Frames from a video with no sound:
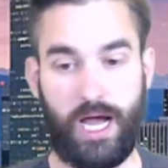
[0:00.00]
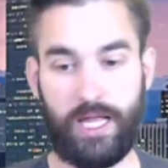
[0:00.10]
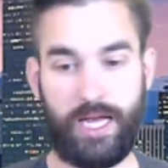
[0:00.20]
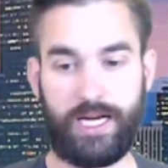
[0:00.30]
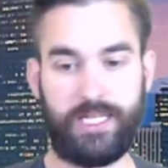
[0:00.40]

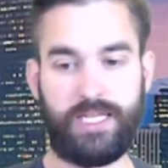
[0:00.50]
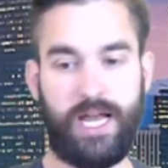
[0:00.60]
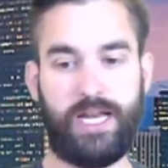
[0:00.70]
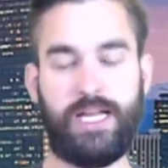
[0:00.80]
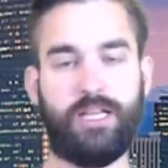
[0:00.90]
Like I
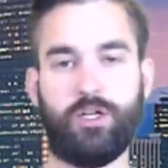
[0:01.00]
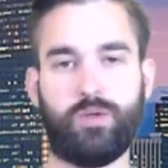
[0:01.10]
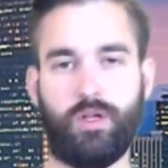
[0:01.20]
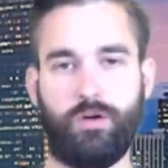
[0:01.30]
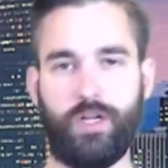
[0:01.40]
said, he
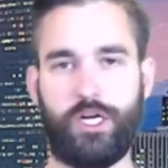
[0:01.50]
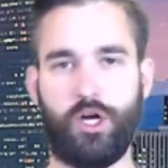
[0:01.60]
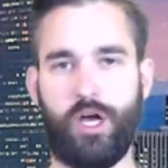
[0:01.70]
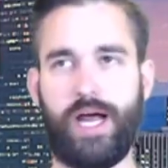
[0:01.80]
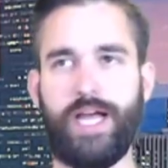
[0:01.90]
looks really, really
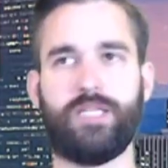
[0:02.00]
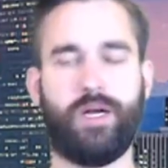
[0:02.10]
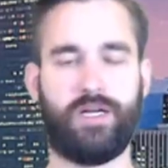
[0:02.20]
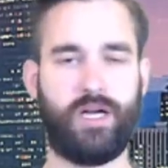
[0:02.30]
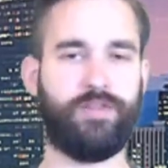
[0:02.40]
good. I
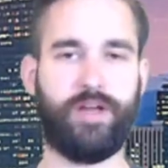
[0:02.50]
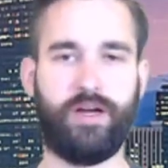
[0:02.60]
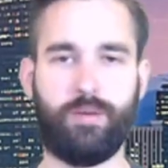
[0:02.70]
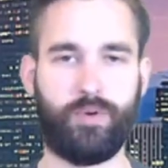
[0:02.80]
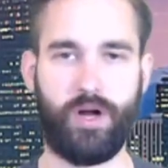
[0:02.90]
expect
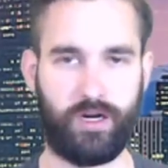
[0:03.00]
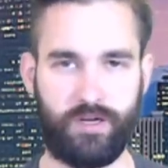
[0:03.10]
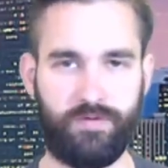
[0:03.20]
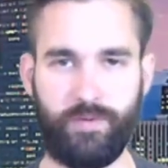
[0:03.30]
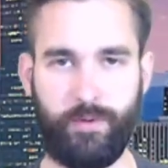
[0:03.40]
nothing
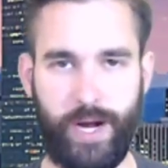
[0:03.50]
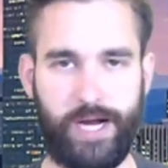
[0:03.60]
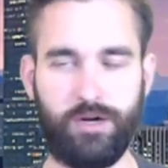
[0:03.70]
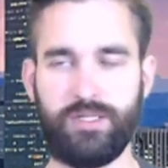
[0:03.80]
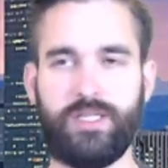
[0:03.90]
productive from the
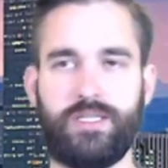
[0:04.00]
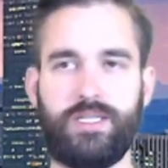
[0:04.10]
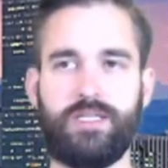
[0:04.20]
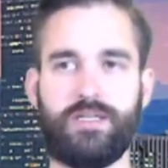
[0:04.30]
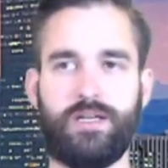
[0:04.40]
Raiders this
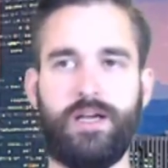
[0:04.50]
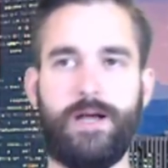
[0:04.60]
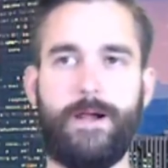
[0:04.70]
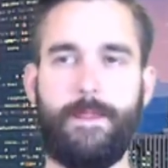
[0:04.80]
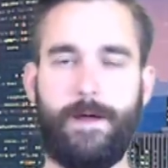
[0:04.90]
season.
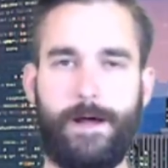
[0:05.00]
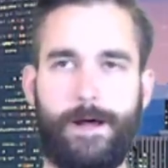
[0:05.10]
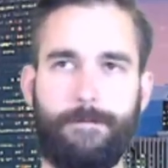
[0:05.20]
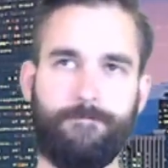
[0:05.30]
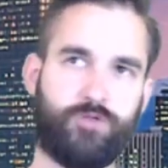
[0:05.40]

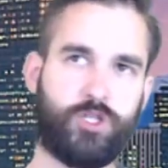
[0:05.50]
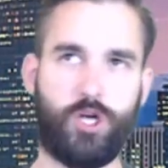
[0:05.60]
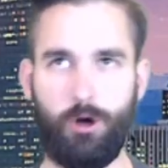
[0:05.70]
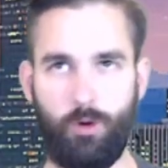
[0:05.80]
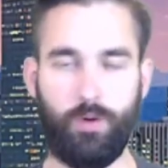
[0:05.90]

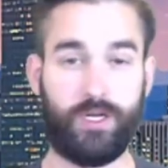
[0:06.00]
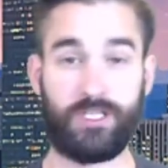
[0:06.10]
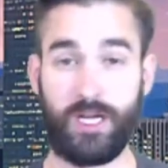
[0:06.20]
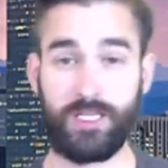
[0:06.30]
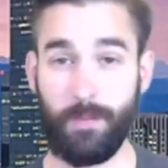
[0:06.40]
So
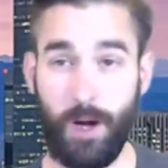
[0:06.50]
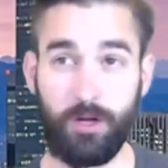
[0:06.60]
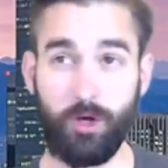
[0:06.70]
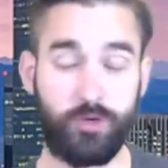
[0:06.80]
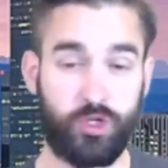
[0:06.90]
it's
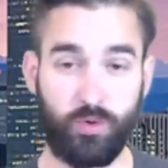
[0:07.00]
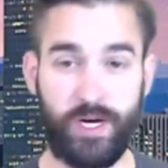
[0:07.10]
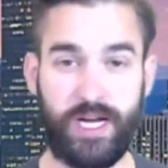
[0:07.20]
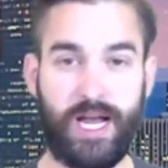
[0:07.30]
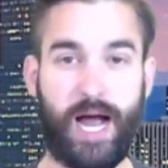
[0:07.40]
among those
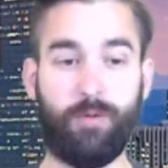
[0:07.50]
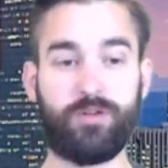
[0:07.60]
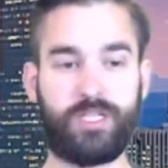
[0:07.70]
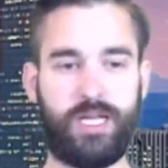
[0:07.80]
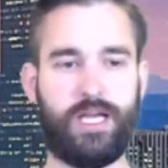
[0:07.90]
three. I
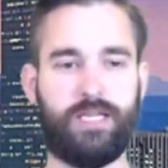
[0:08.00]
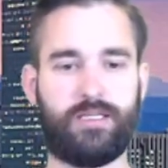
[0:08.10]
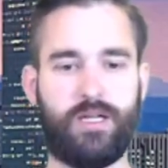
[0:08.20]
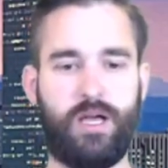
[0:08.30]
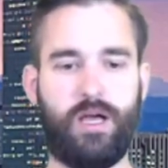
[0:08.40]
will say
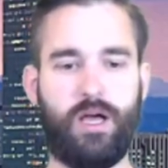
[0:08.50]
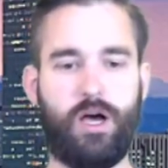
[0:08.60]
this.